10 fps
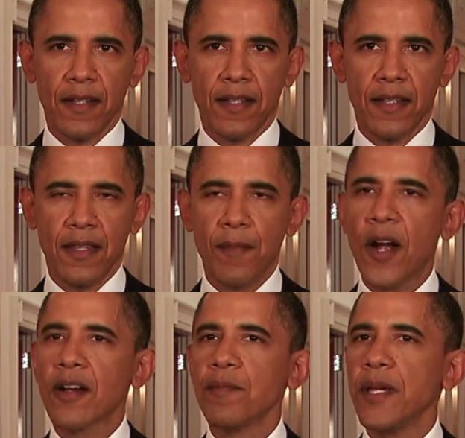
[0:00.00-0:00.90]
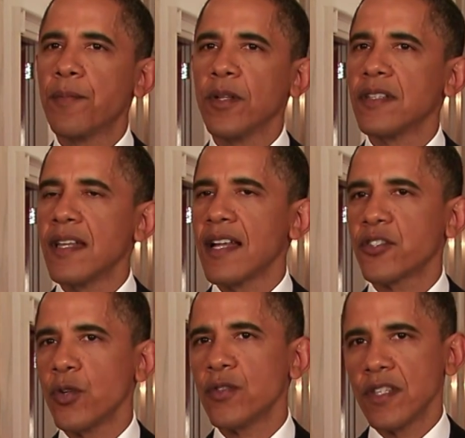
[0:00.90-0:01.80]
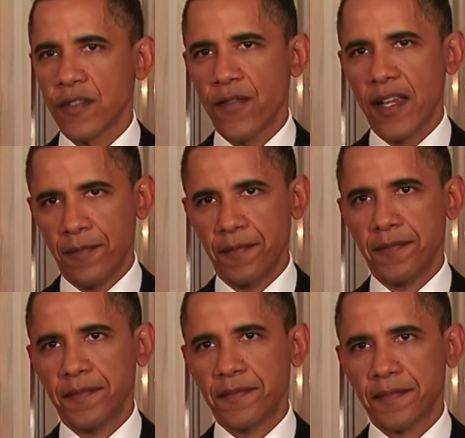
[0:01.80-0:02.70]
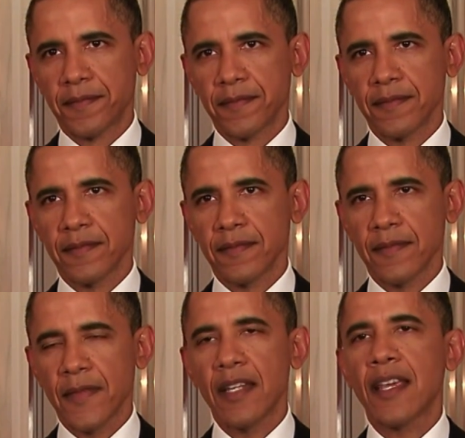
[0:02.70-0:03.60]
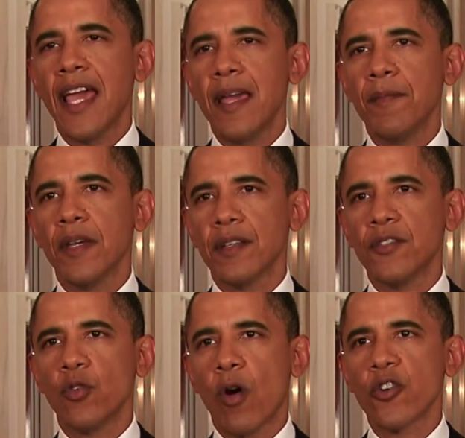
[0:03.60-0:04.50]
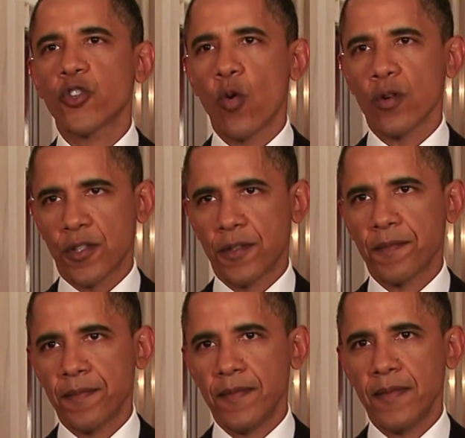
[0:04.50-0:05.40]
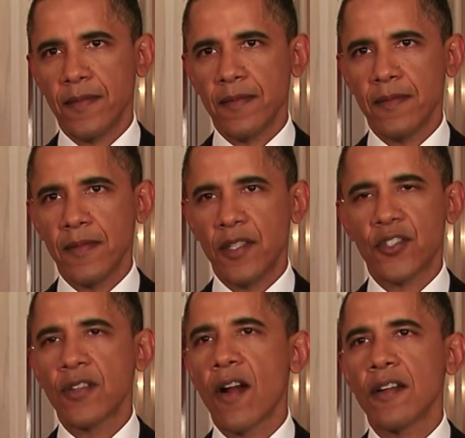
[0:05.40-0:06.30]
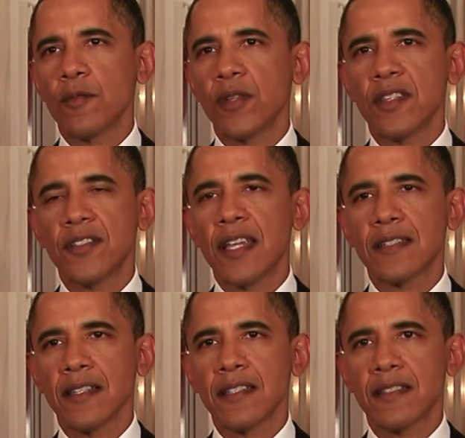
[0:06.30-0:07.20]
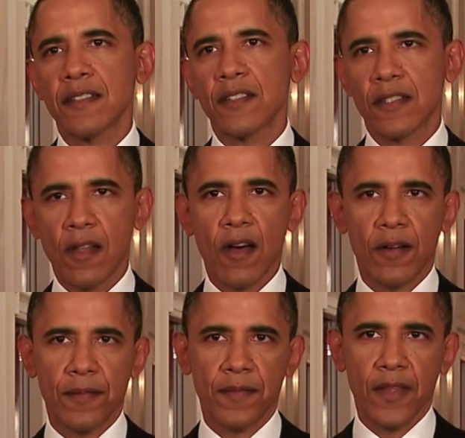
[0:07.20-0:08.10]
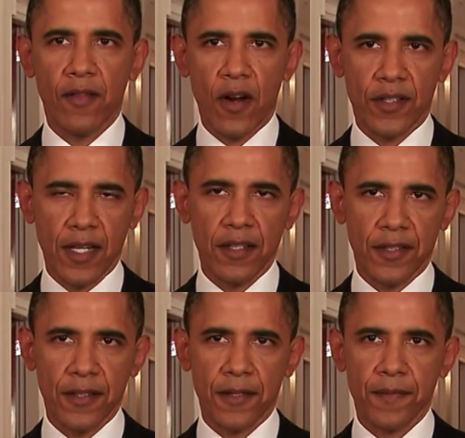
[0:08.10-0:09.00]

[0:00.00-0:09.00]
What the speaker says: The American people did not choose this fight. It came to our shores and started with the senseless slaughter of our citizens.